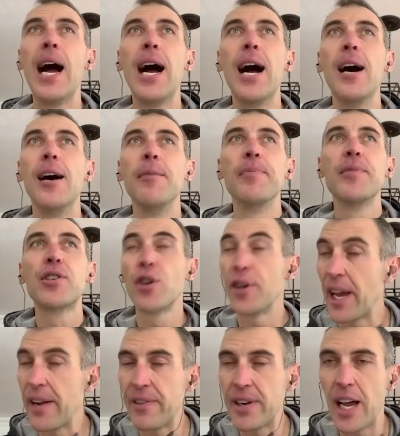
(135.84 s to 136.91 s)

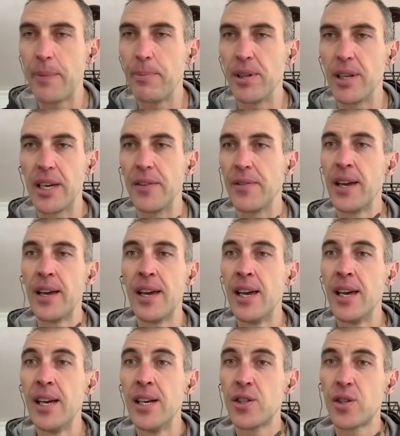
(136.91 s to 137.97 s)
Sean Avery, I believe.
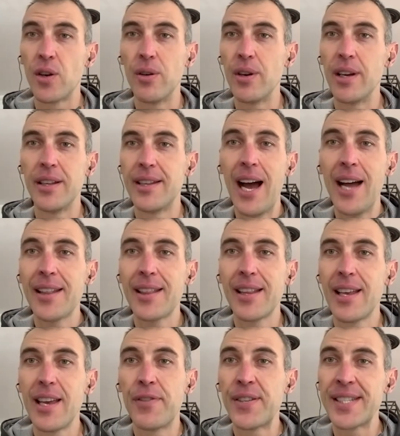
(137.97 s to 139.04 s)
So that
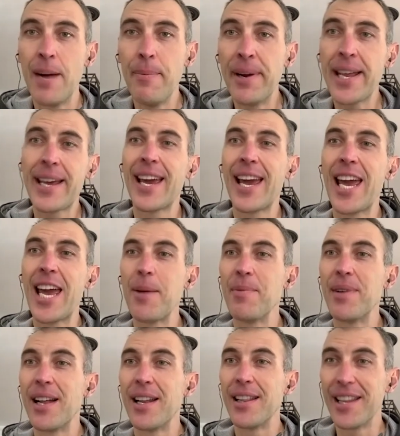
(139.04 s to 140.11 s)
if somebody
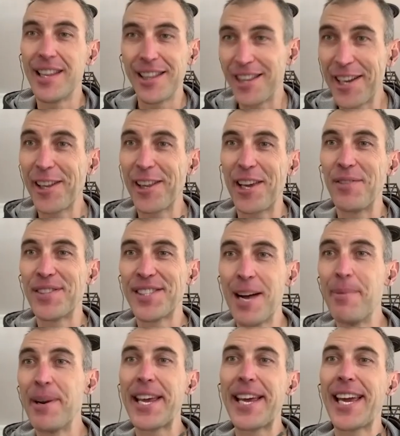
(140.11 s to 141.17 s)
came, literally, if
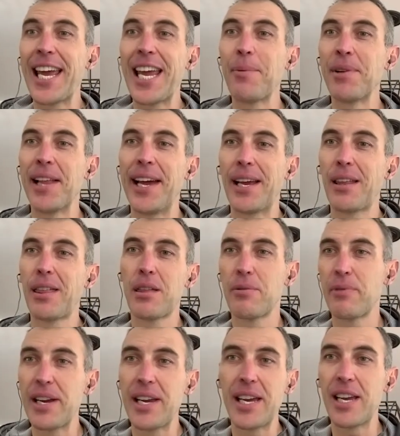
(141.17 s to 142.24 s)
somebody came like
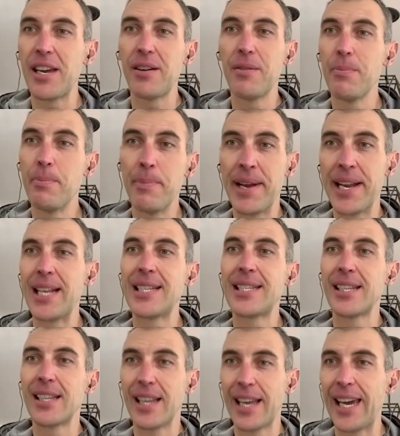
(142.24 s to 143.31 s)
3
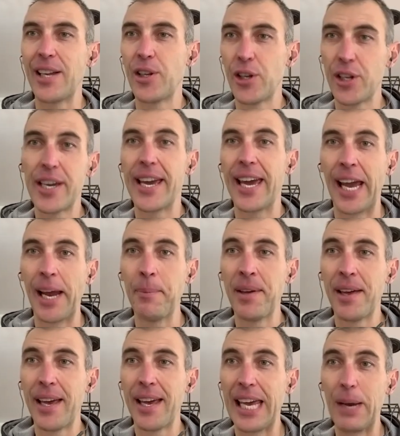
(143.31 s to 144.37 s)
minutes late to the
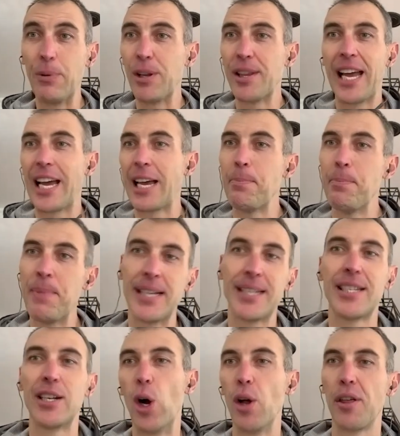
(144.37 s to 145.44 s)
game, he would like
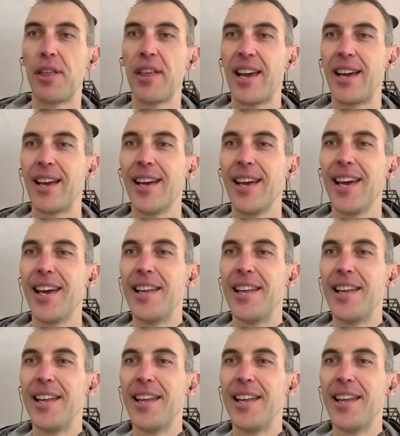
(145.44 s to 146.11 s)
miss the whole thing.